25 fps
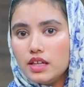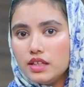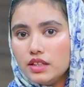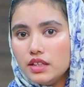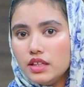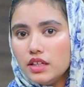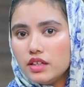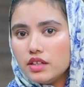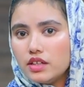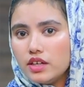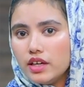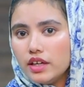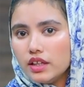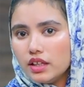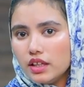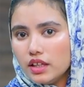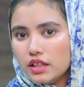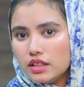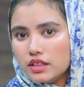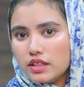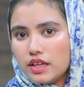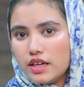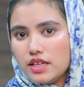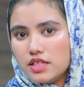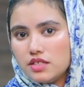They
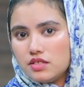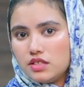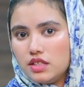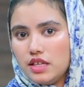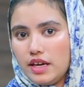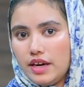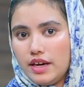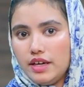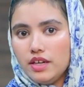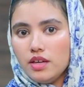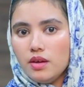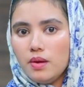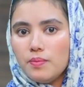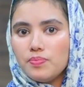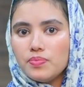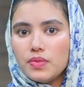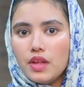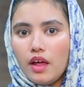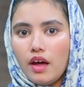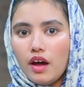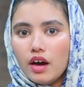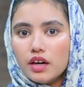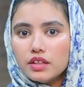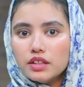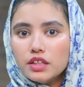recognize that
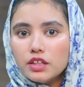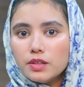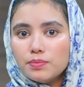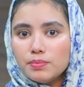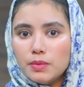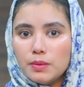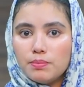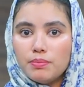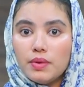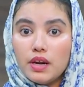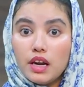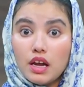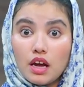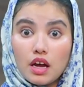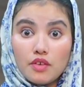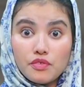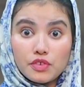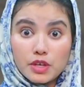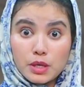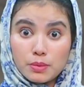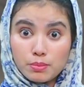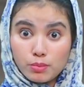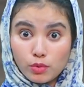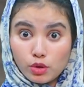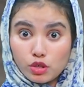other people have
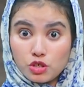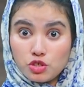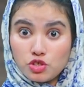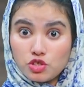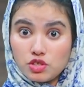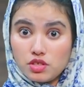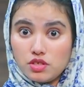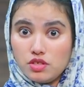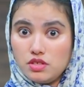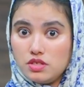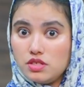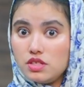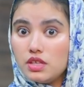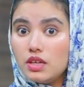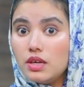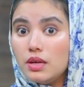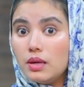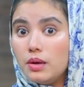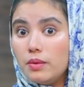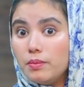emotions,